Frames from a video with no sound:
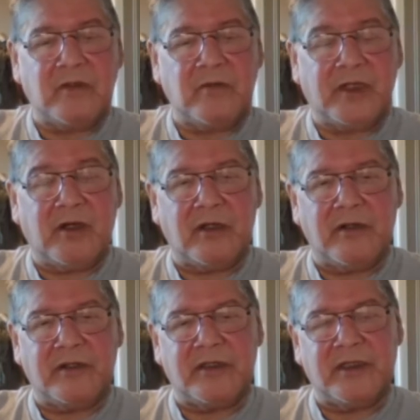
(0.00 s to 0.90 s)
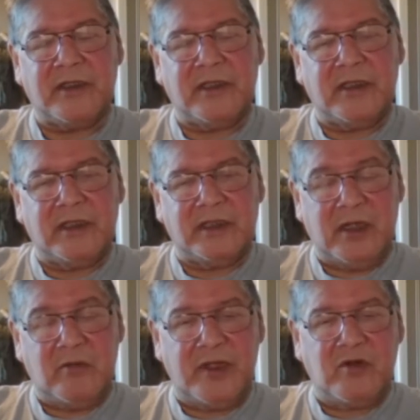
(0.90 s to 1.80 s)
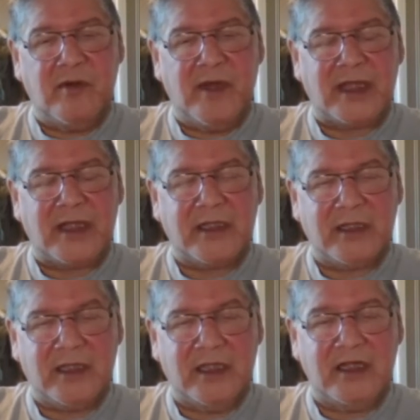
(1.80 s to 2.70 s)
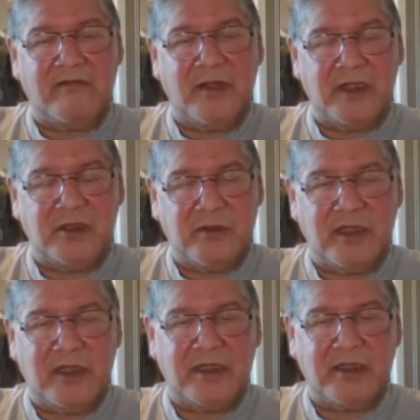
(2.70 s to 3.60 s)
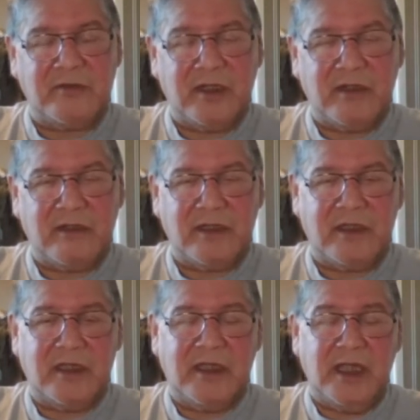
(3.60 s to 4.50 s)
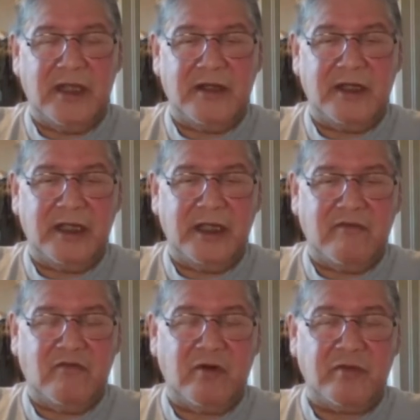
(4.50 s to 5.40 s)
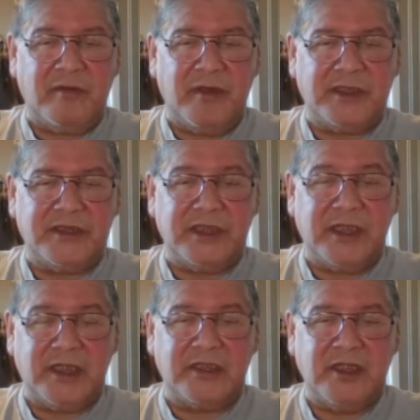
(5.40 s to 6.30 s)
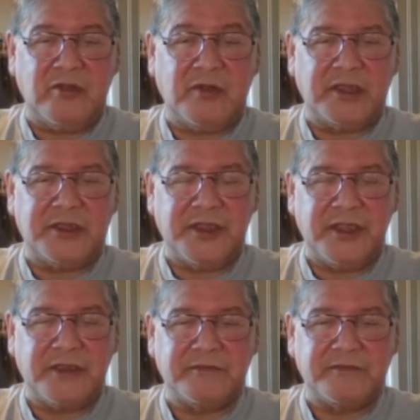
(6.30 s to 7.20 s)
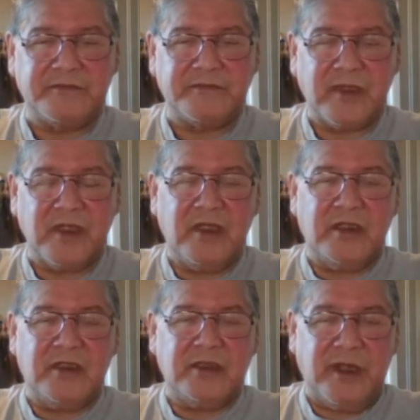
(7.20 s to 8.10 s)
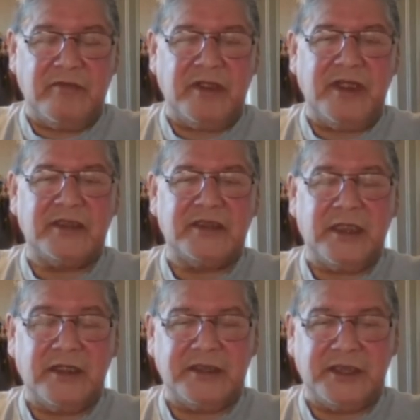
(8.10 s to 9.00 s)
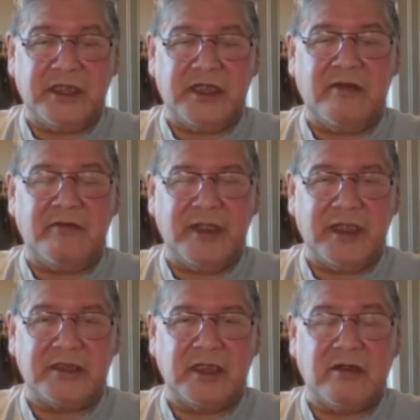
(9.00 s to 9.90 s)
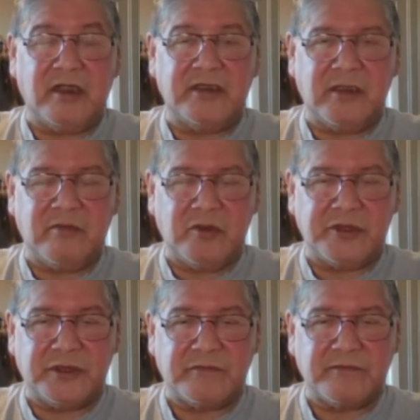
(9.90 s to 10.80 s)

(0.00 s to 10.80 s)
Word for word: we call Earth, then we go back in a, into a into a, a form of energy and continue our journey. So everything is energy, and everything is in constant motion,